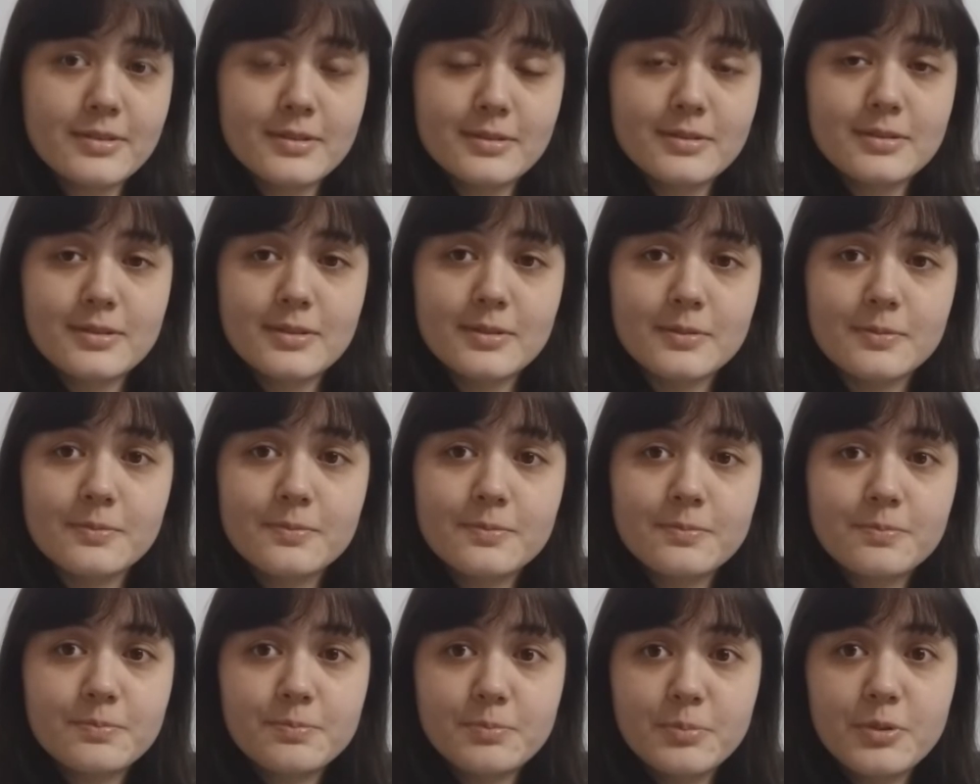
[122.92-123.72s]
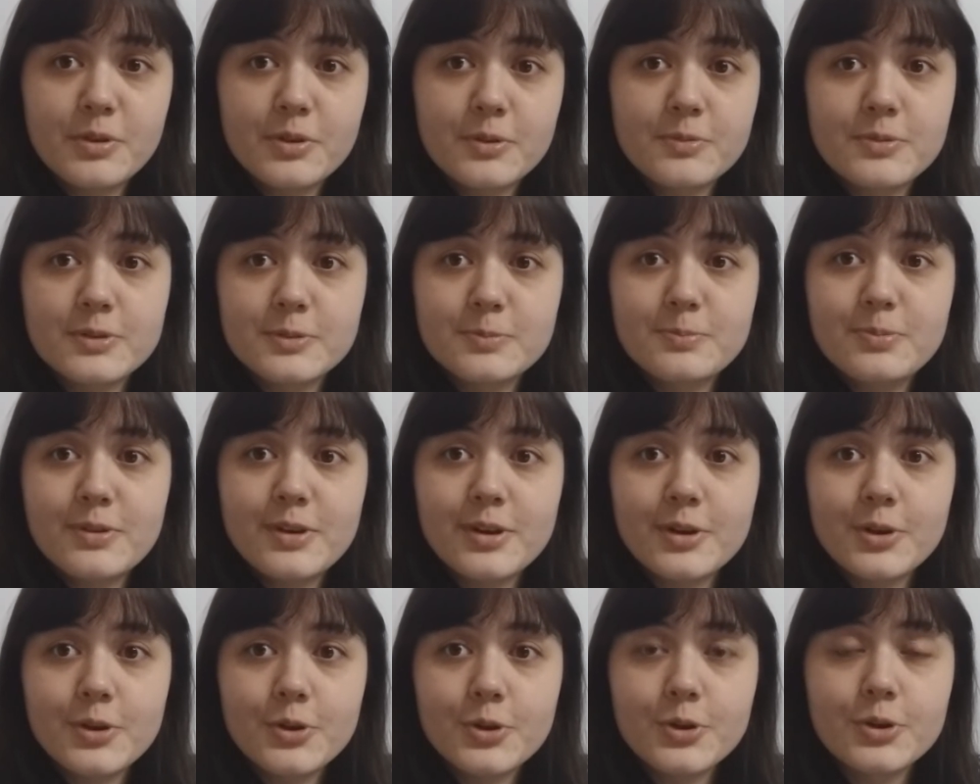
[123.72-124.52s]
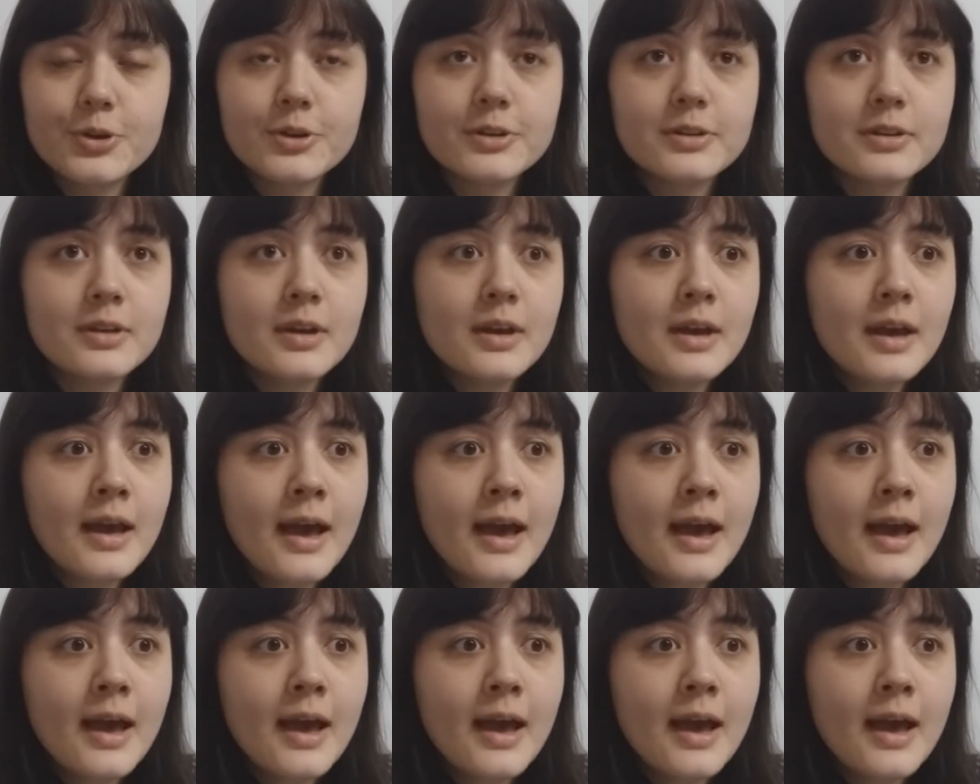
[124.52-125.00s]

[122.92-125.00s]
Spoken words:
that the book was pretty good.